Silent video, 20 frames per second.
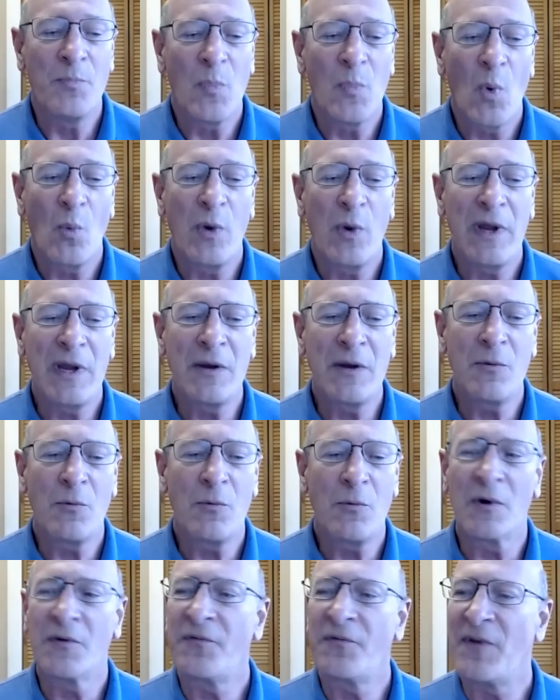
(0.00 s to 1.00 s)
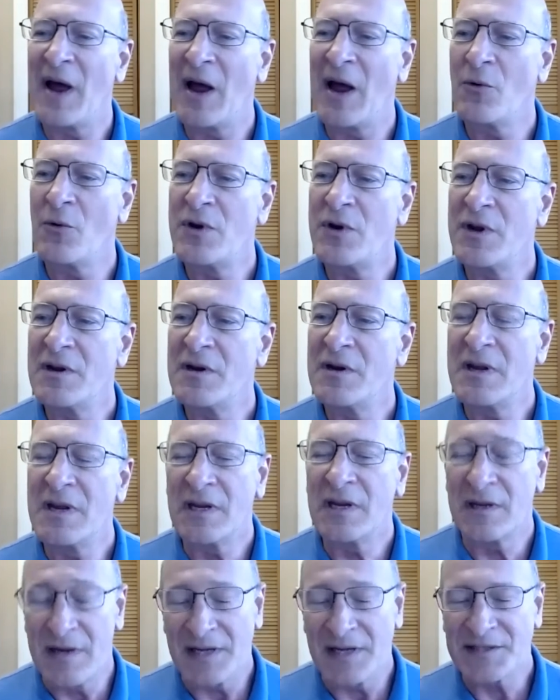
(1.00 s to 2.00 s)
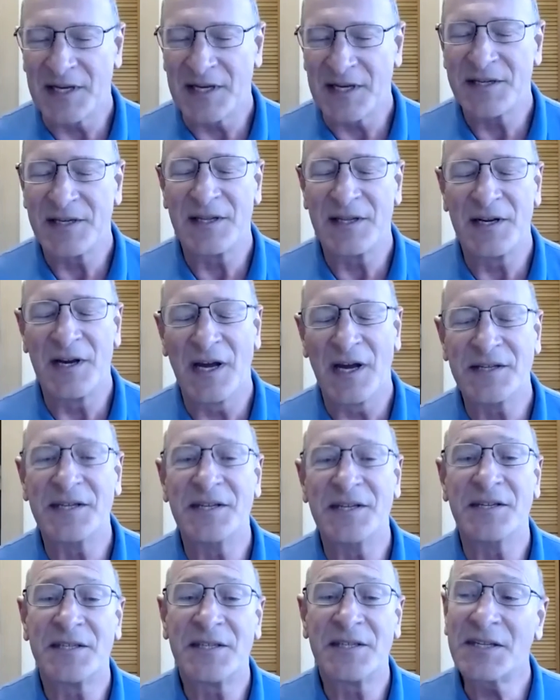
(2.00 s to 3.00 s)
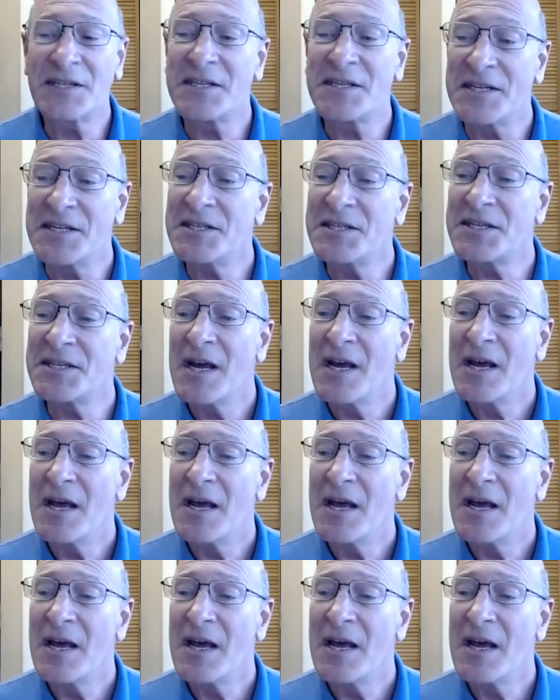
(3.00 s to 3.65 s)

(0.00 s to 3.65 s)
We were founded in, as I said, the 1960s,